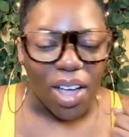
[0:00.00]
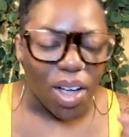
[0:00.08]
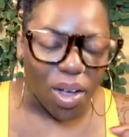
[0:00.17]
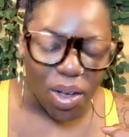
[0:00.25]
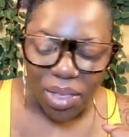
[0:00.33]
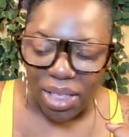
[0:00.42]

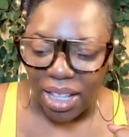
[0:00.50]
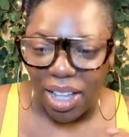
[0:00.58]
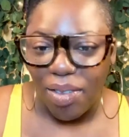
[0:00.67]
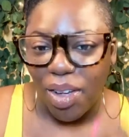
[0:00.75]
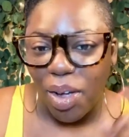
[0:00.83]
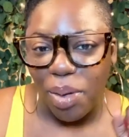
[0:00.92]

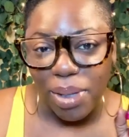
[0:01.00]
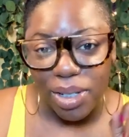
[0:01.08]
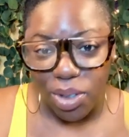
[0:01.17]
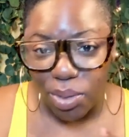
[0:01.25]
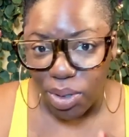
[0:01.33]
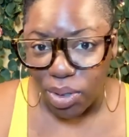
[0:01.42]
I hope that
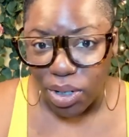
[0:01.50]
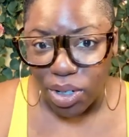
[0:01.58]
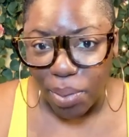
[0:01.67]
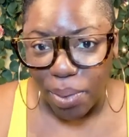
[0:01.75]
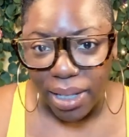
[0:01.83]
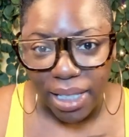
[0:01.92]
you enjoyed
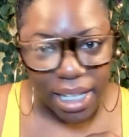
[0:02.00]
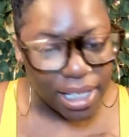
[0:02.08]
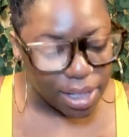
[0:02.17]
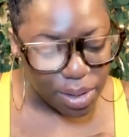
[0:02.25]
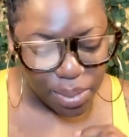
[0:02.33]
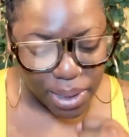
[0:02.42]
your birthday
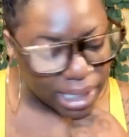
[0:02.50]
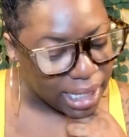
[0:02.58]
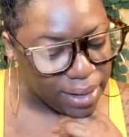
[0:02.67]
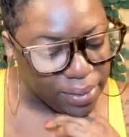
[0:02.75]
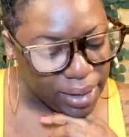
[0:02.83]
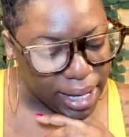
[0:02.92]
too, Miss
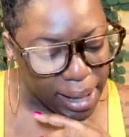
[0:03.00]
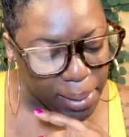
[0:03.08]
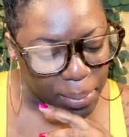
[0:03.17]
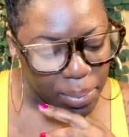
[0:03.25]
Tiffany.